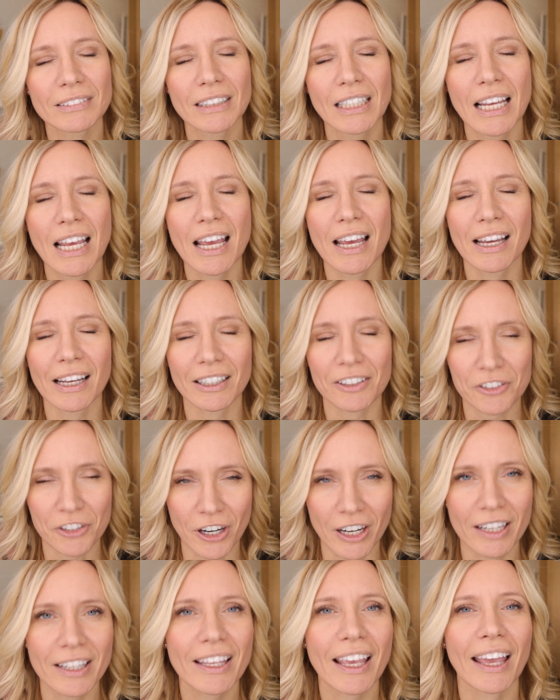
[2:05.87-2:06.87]
I
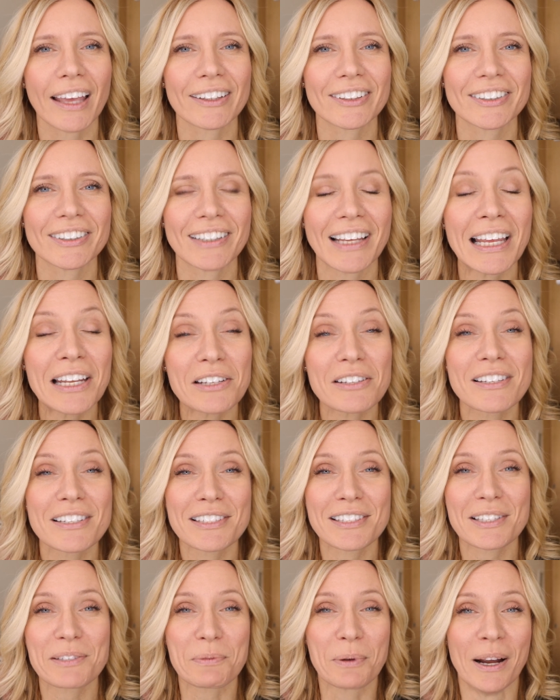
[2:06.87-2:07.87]
try it again. And
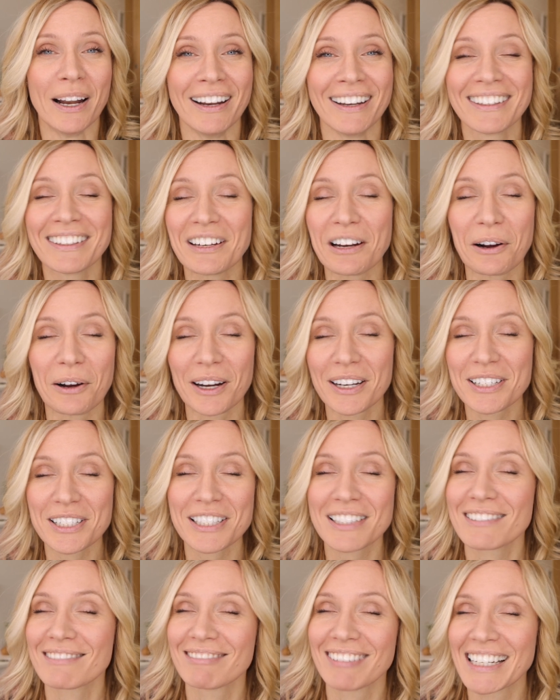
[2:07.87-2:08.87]
this is why,
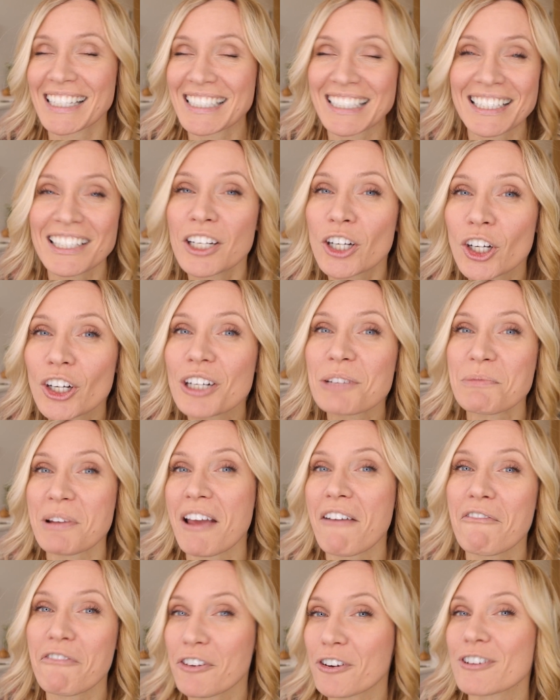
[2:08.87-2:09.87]
it didn't occur to me
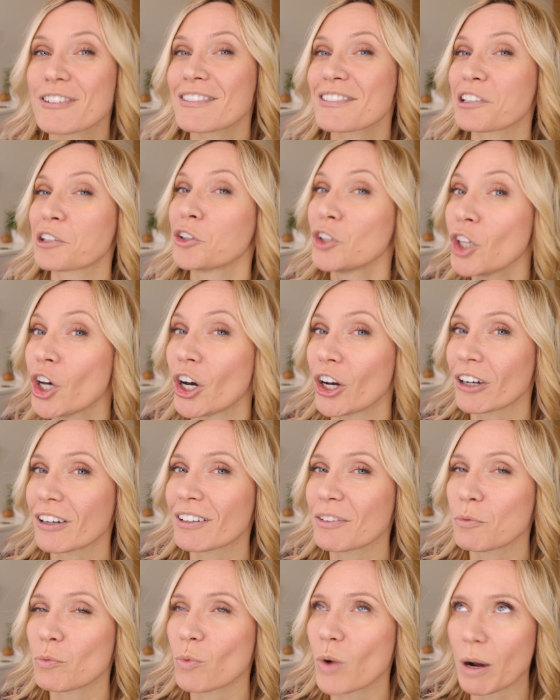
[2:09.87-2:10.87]
at first to look
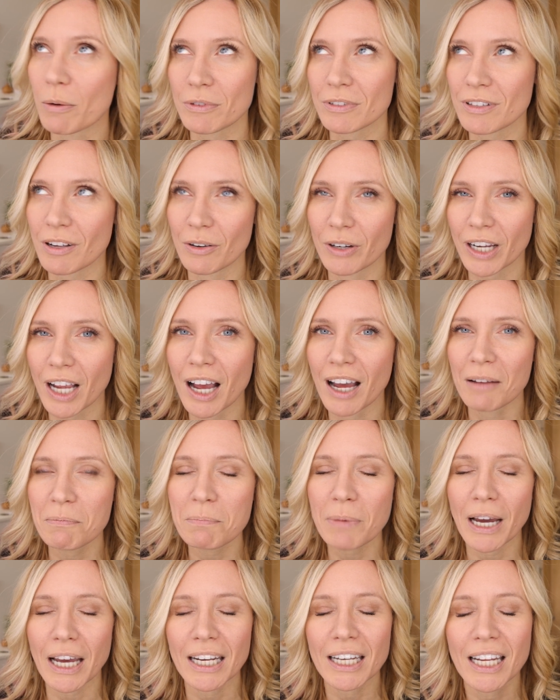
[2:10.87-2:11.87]
what was going on,
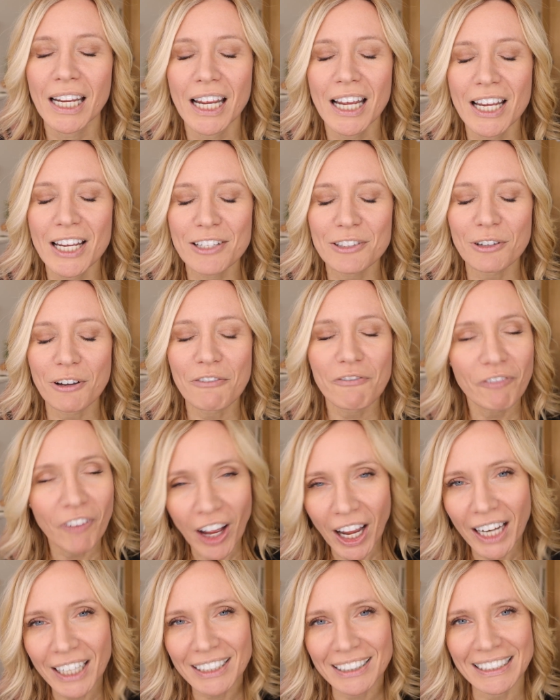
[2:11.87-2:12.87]
but so I
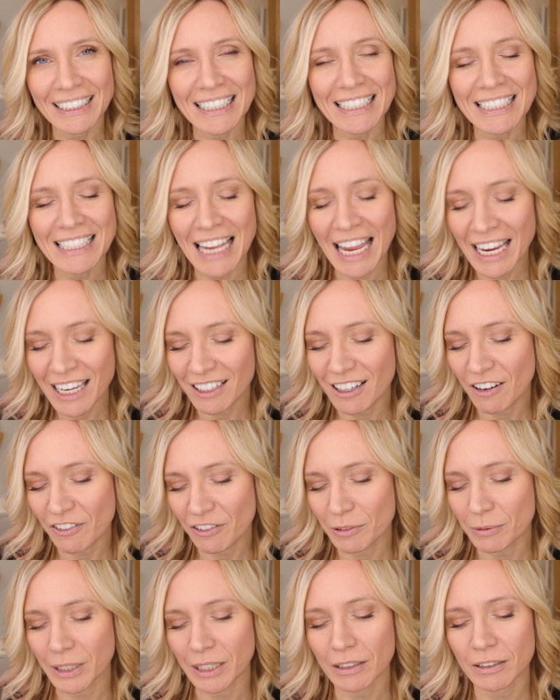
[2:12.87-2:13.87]
finally take it off.
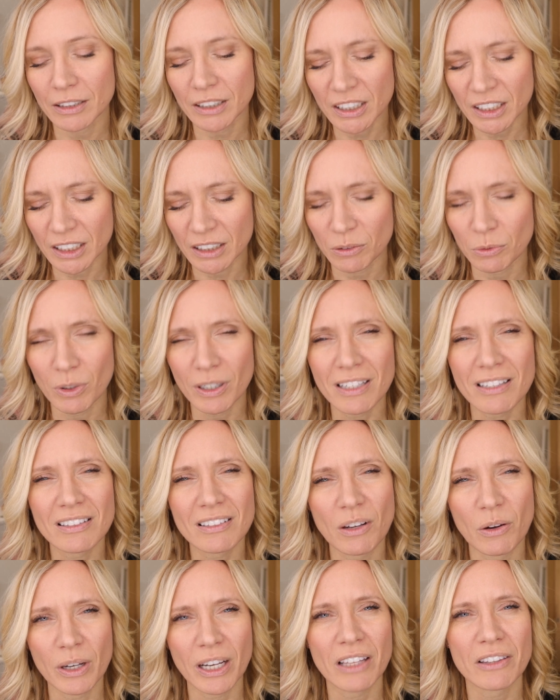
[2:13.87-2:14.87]
I'm like, oh, what is
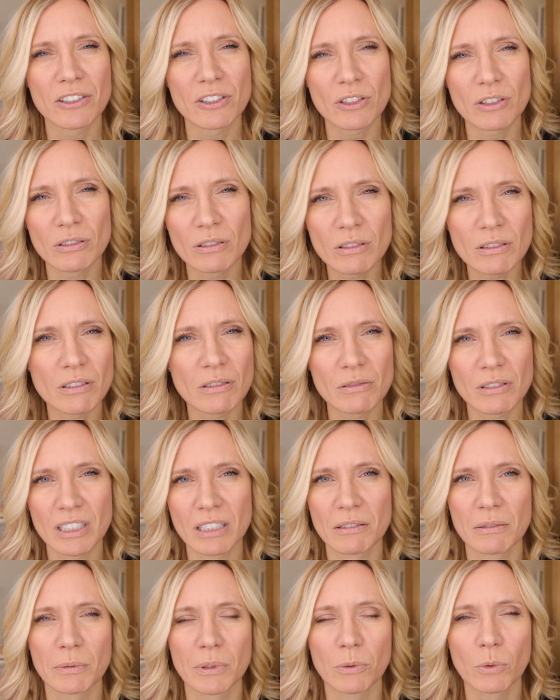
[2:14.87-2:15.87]
going on? The screws don't
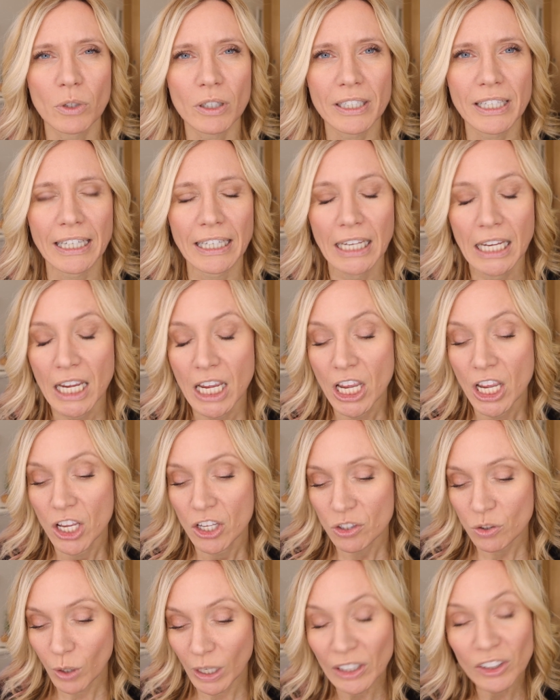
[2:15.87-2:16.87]
seem to be working.
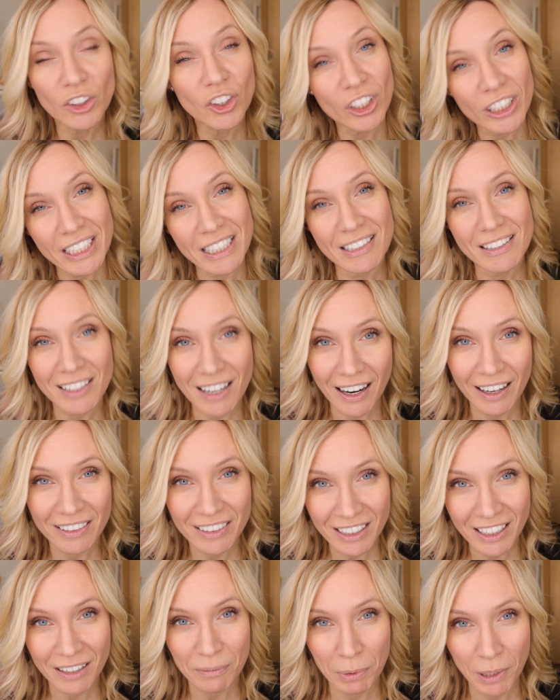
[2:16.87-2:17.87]
So I look inside
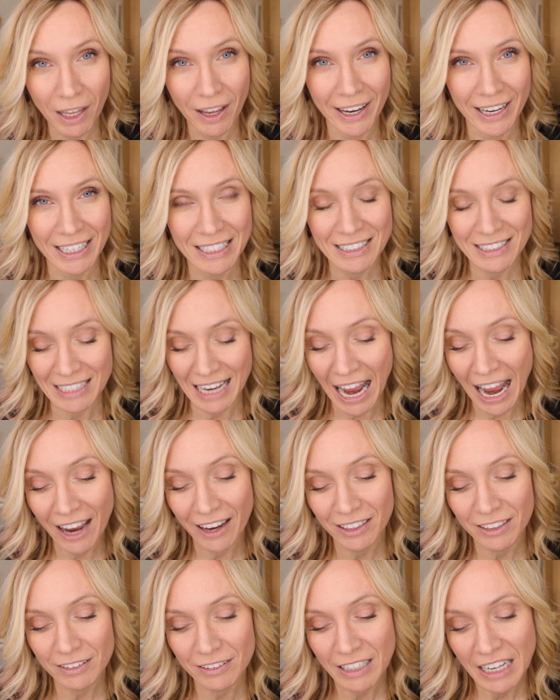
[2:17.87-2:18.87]
the appliance,
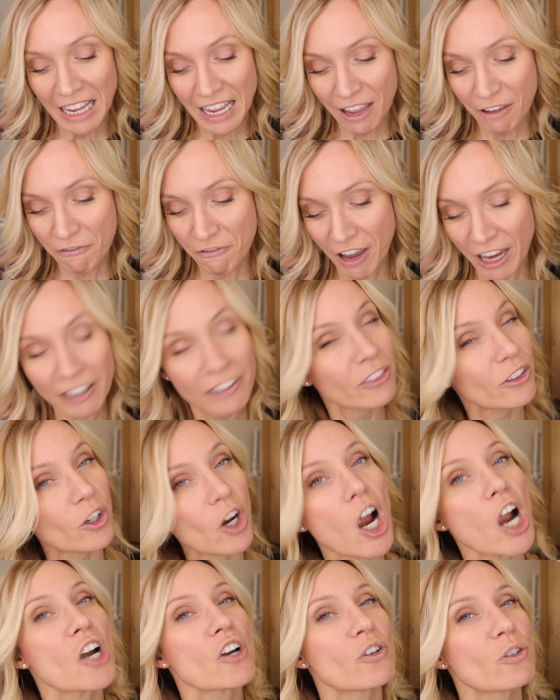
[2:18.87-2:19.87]
and in fact, there
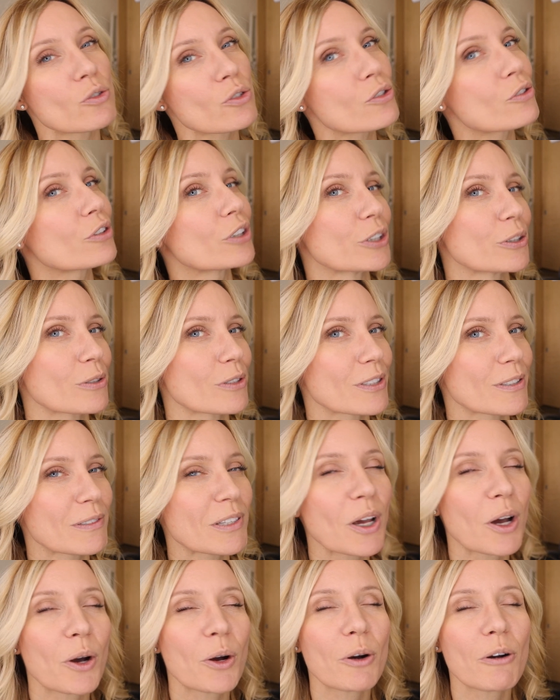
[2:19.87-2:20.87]
are no screws.
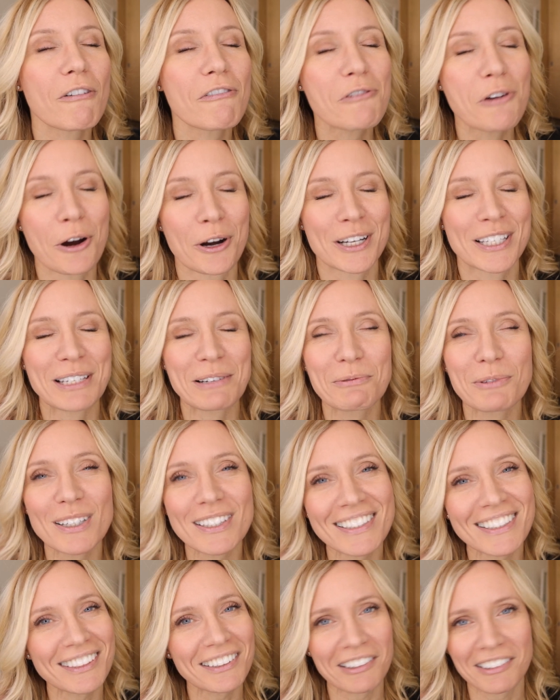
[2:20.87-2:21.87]
So of course it
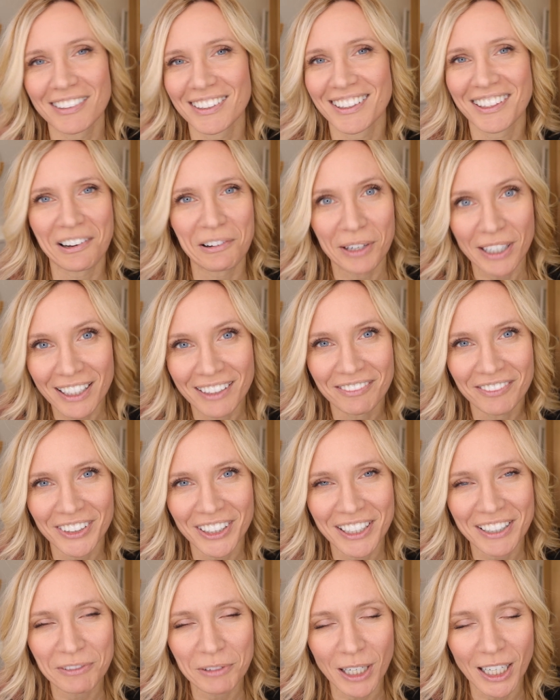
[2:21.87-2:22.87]
wasn't going to go in
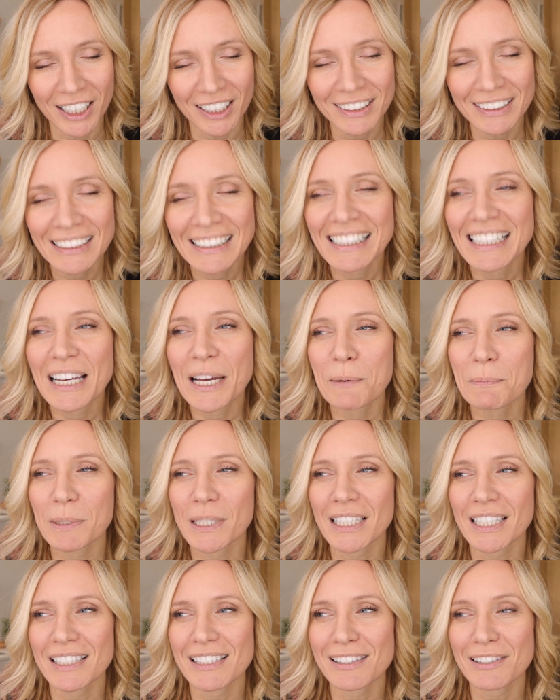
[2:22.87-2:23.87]
very well
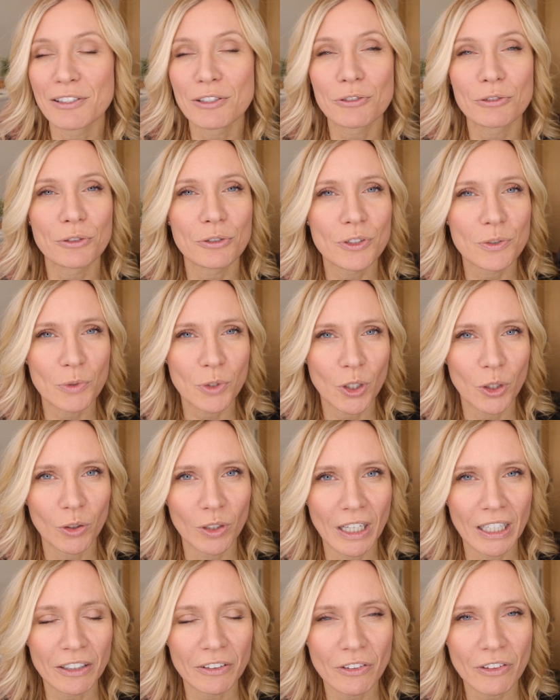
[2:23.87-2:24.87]
because the screws were no
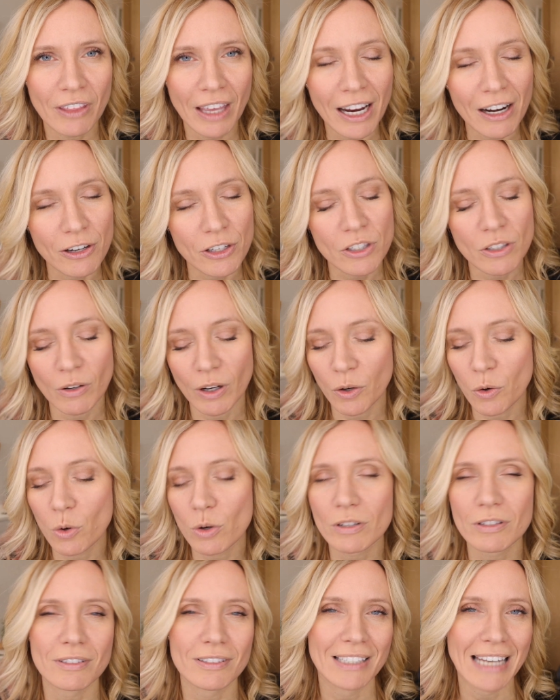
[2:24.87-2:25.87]
longer there. So of
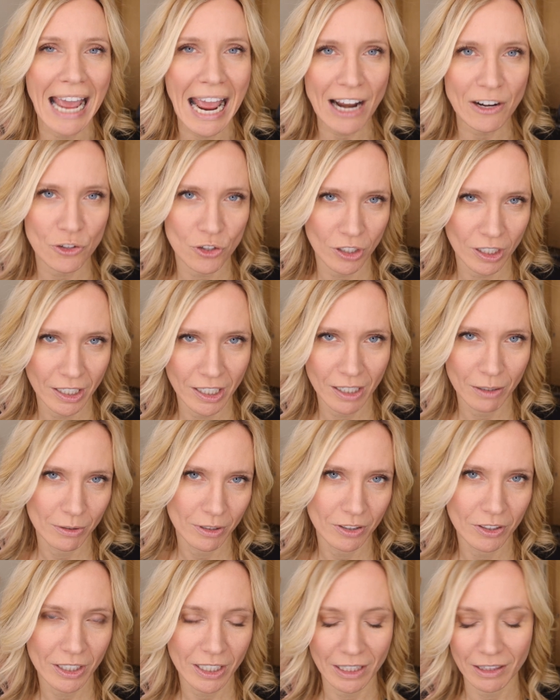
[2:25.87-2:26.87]
course, naturally, I
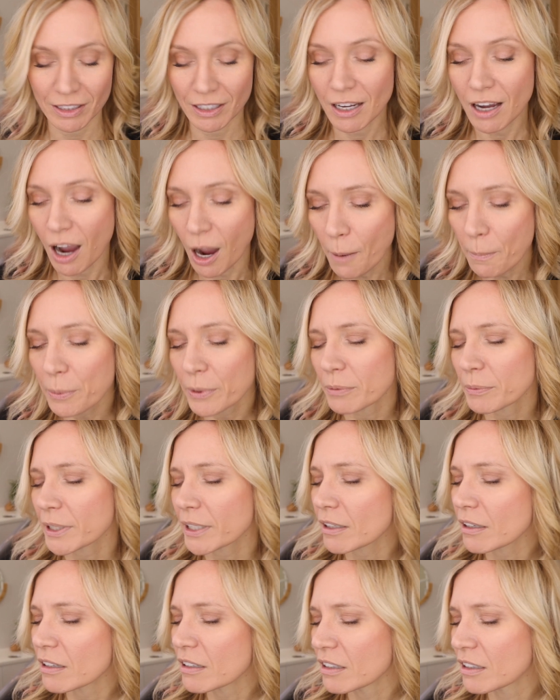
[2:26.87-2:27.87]
would look at the cup and
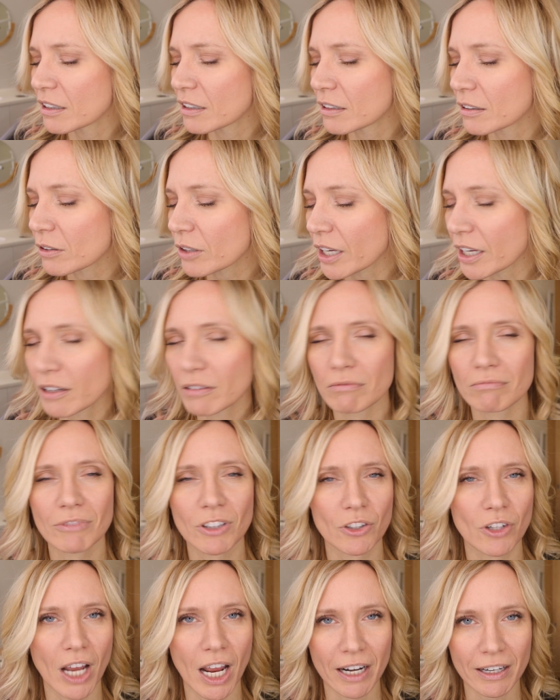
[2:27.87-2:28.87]
like, oh, okay,
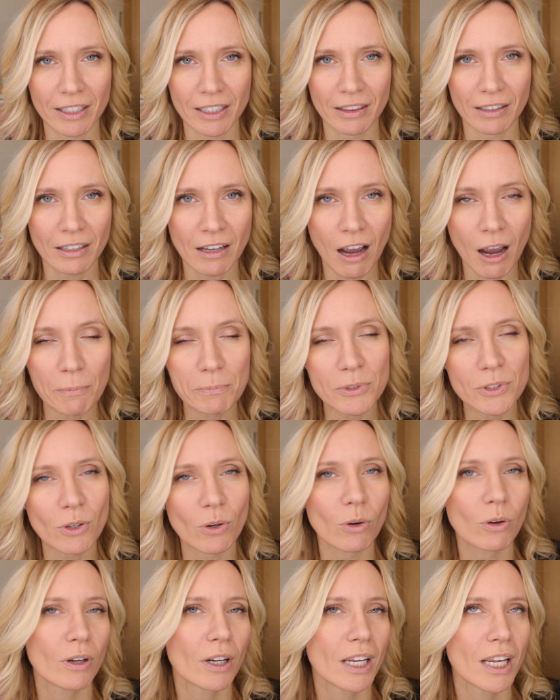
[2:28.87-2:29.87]
they're not in the cup.
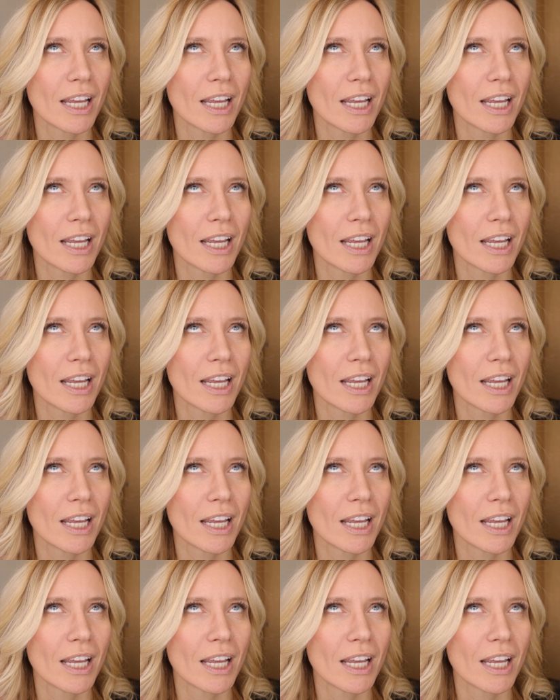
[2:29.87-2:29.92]
So